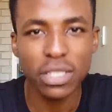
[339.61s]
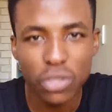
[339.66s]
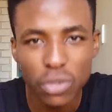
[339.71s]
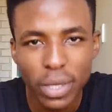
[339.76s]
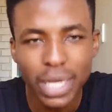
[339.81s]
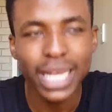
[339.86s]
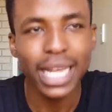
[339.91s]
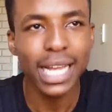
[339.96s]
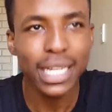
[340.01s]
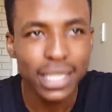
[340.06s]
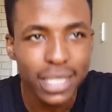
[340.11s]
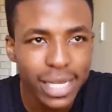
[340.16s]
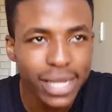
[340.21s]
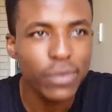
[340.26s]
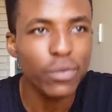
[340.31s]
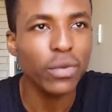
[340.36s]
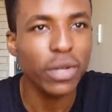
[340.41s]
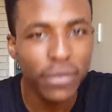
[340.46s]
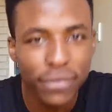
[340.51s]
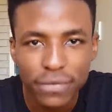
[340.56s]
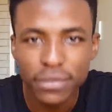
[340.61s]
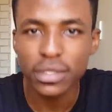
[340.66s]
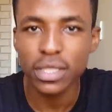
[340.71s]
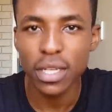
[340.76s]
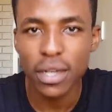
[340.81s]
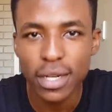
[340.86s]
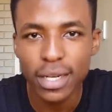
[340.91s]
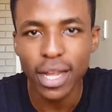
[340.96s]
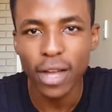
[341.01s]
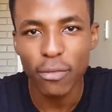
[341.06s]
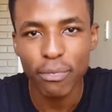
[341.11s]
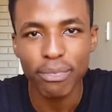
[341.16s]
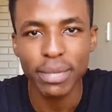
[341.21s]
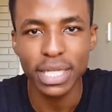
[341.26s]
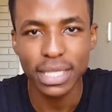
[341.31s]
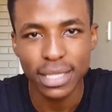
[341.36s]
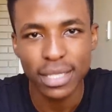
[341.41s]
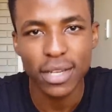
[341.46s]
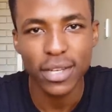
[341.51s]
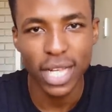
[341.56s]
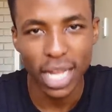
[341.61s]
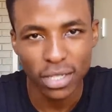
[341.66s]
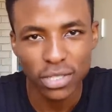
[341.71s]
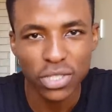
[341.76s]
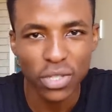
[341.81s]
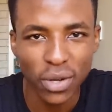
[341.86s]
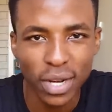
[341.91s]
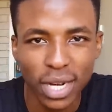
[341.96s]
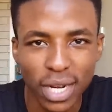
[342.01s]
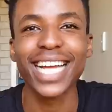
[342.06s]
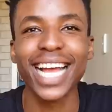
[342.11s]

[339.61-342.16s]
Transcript: 2018 would have turned out better, Yang Tol.